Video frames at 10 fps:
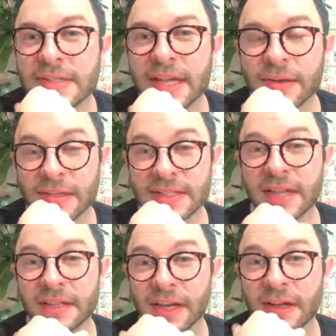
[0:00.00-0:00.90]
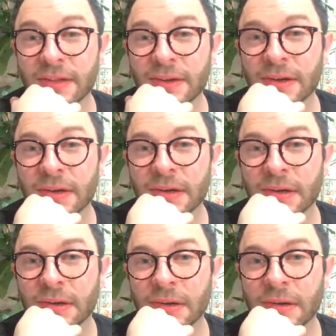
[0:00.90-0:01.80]
Is that the color?
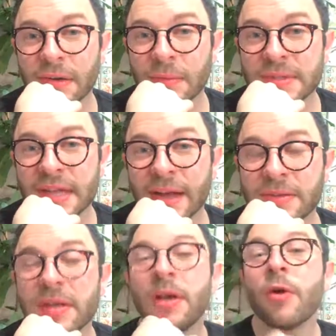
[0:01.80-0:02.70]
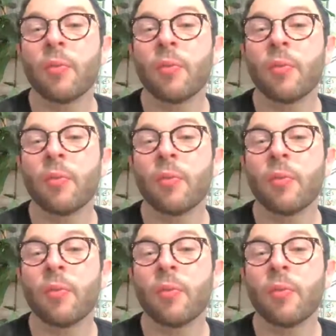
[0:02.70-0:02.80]
Was I